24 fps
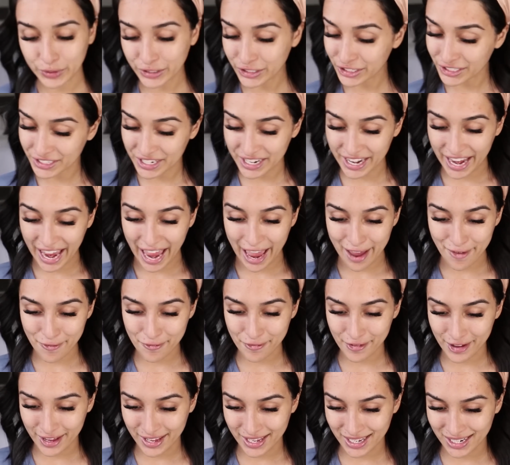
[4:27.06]
we're just gonna have
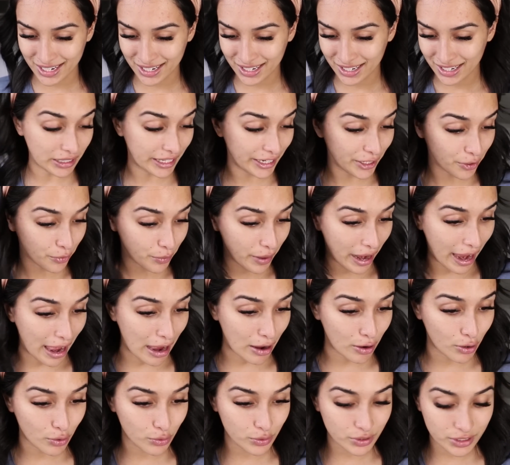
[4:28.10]
fun, play
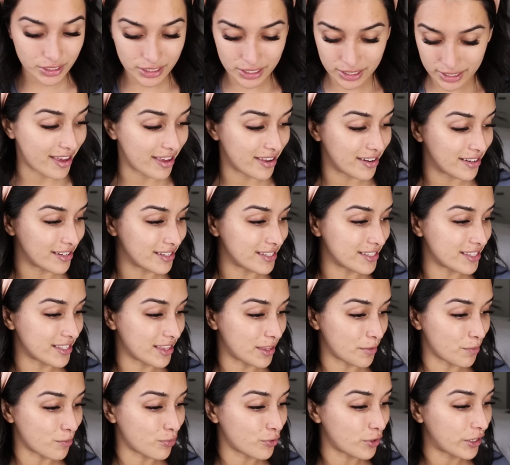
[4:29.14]
around, and
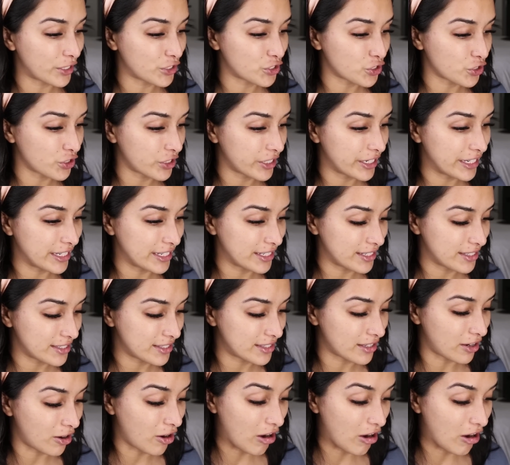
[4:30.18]
the pressure is